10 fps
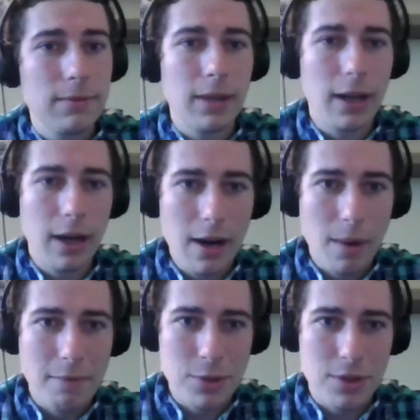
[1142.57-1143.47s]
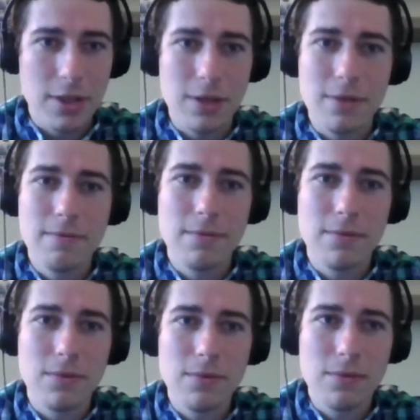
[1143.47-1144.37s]
Obviously,
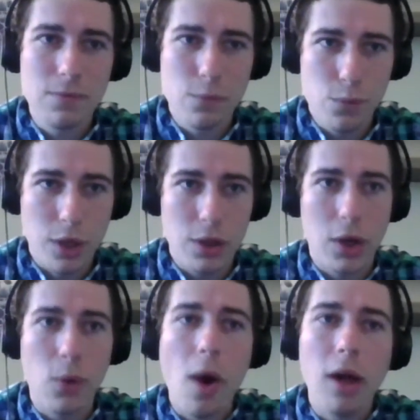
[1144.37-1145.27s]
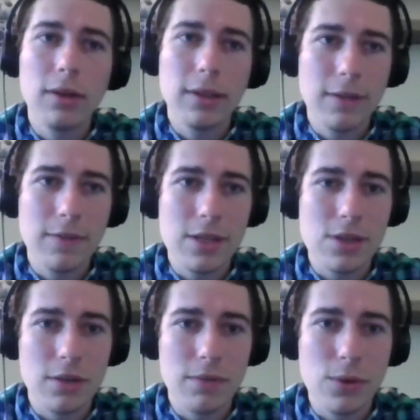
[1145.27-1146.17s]
the quality of these
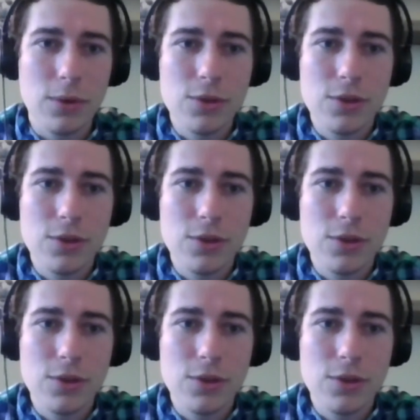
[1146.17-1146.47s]
interviews,